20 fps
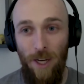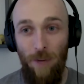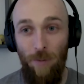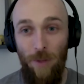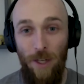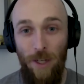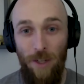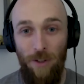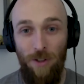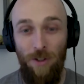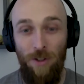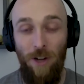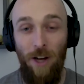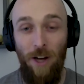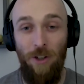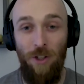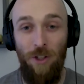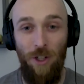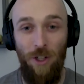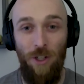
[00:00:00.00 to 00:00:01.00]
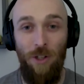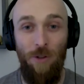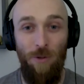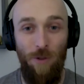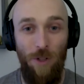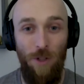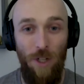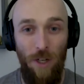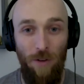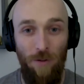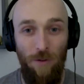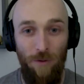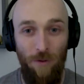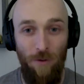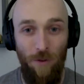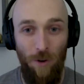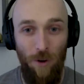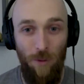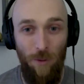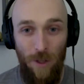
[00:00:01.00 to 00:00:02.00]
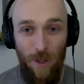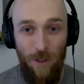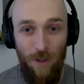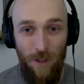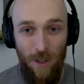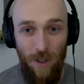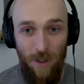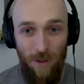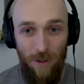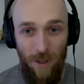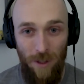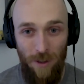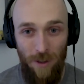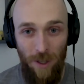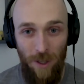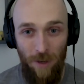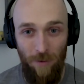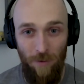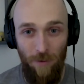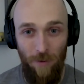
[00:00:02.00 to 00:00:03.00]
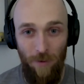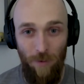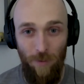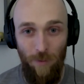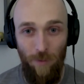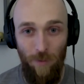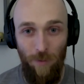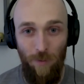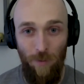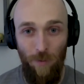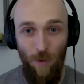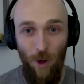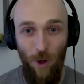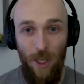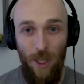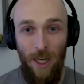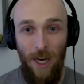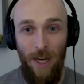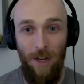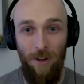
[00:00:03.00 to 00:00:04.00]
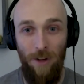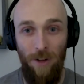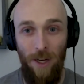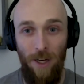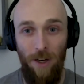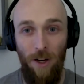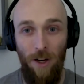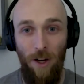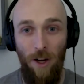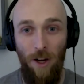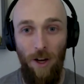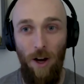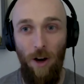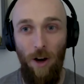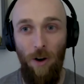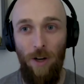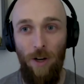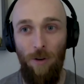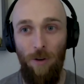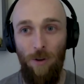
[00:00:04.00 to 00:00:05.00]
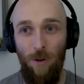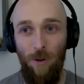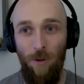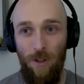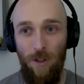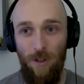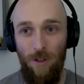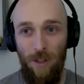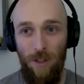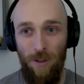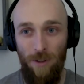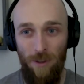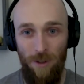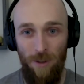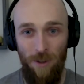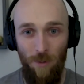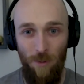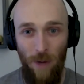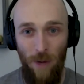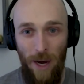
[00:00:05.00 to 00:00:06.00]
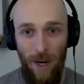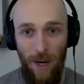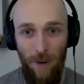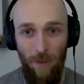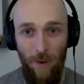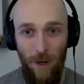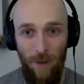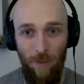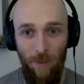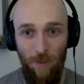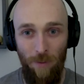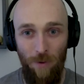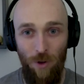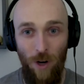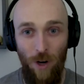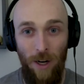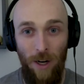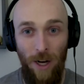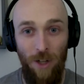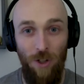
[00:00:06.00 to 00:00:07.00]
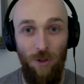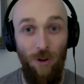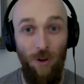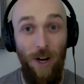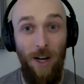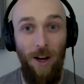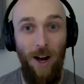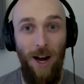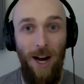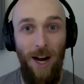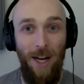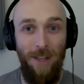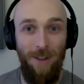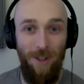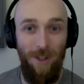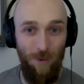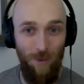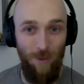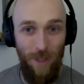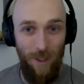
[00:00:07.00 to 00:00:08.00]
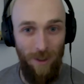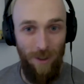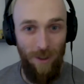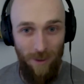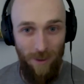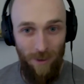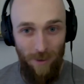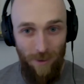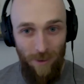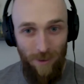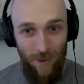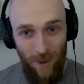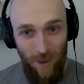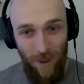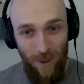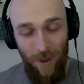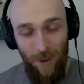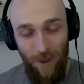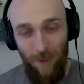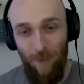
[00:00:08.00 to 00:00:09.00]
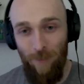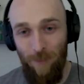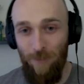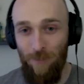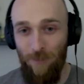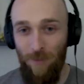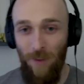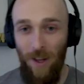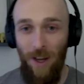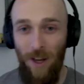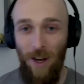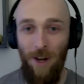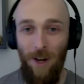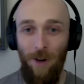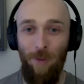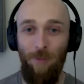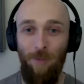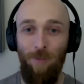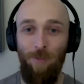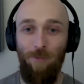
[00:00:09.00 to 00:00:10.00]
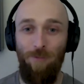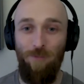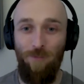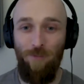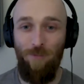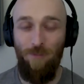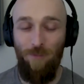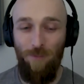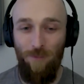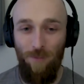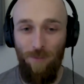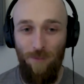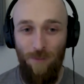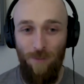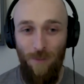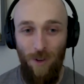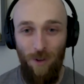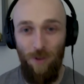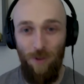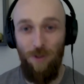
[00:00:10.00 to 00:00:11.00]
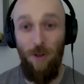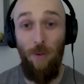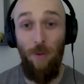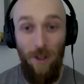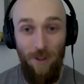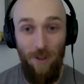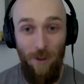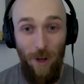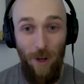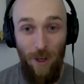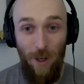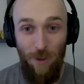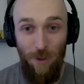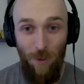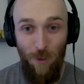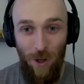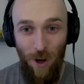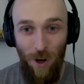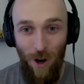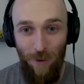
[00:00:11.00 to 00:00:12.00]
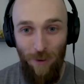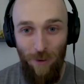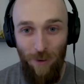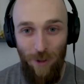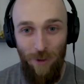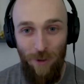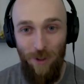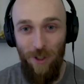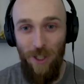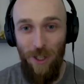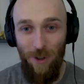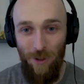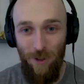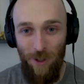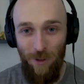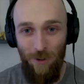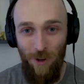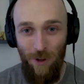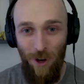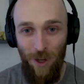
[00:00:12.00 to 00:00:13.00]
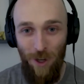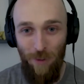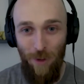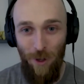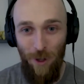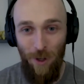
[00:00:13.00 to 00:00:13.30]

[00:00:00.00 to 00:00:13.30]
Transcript: can be such a huge gift for a business instead of looking at it like, oh, I don't know these things. This is bad. I might try I should try and hide these weaknesses. Um, so some, something I just wanted to offer you, just hearing you talk